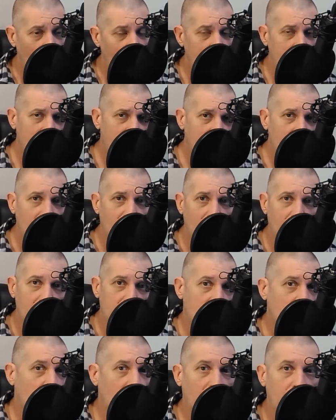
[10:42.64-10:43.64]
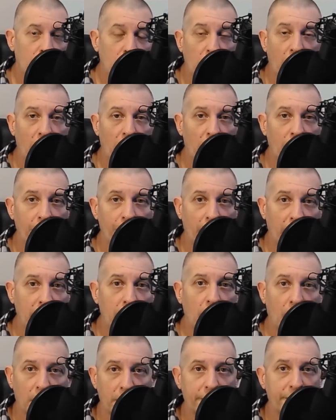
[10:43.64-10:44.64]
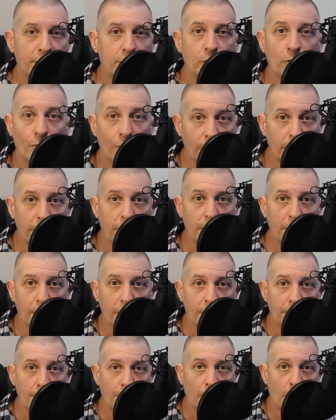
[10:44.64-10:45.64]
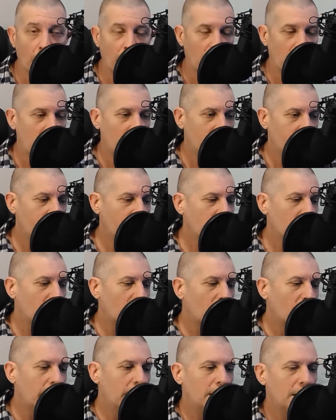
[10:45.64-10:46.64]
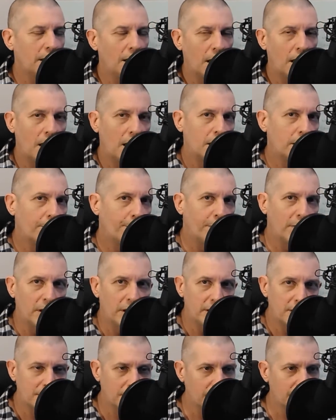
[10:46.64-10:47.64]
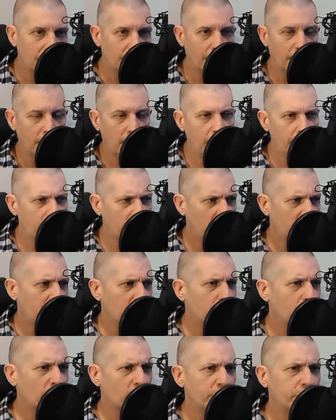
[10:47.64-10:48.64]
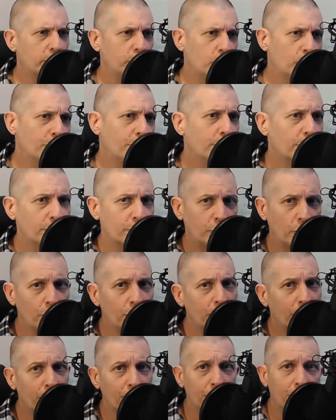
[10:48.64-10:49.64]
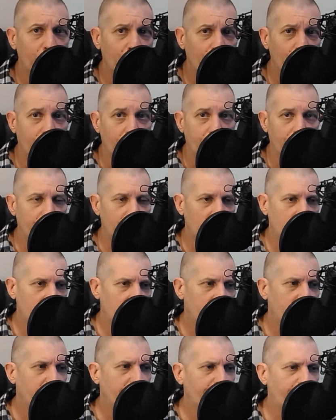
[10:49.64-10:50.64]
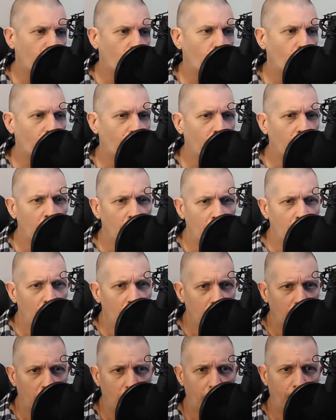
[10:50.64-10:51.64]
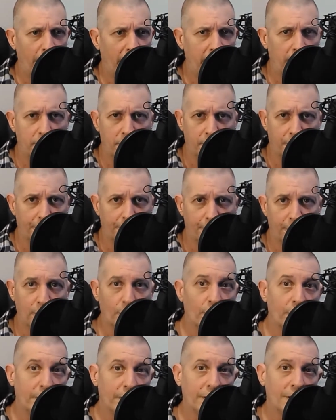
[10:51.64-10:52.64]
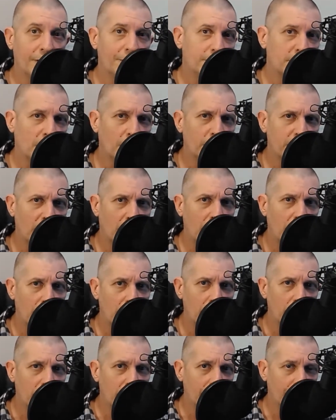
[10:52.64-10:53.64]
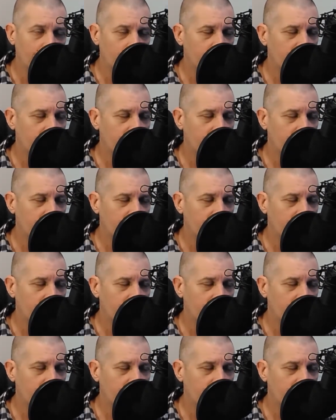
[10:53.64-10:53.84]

It still hurts that I don't have a college degree. There are a lot of places that even at the most junior, they're looking for a bachelor degree of some type.